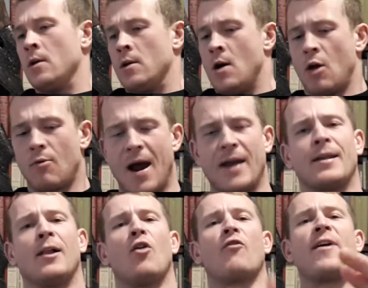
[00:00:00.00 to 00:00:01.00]
Alright,
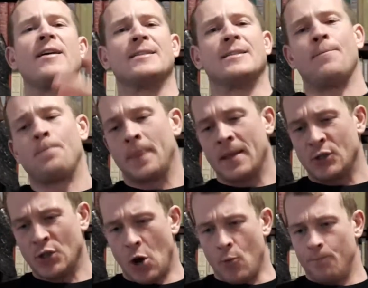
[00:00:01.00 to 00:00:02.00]
hello friends.
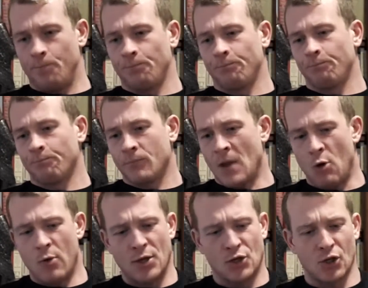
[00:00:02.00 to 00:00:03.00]
So,
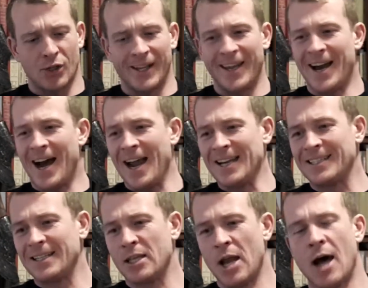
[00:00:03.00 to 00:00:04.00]
originally I
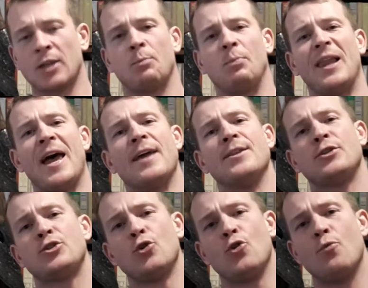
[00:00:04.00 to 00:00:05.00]
did not plan
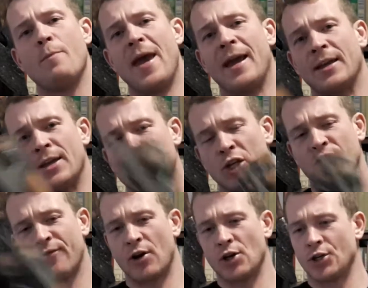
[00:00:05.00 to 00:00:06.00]
to make an English
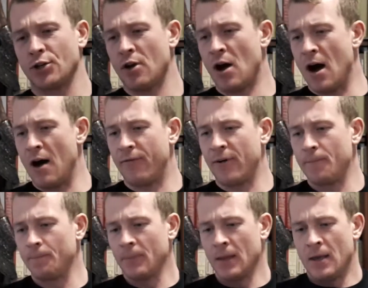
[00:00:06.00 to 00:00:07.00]
version of
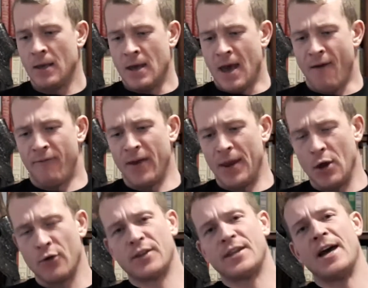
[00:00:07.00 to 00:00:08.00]
a video
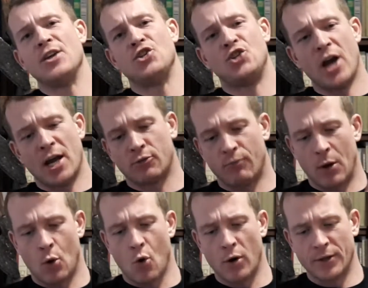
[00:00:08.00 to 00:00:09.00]
that I just
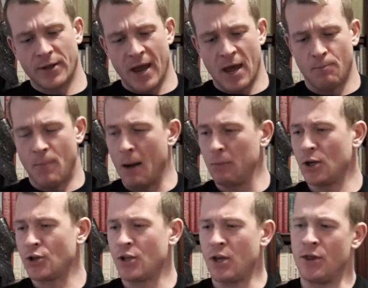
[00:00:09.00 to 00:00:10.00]
recorded and
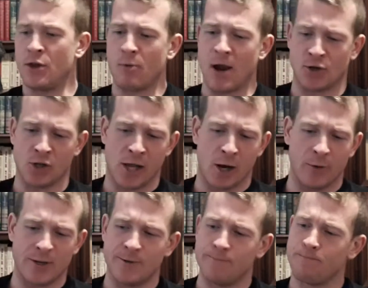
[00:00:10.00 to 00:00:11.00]
published in the Russian
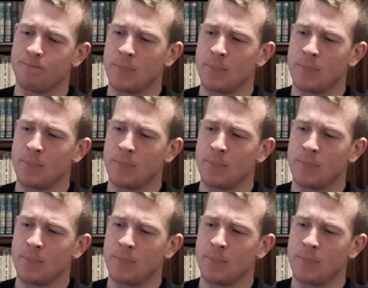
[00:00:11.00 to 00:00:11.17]
language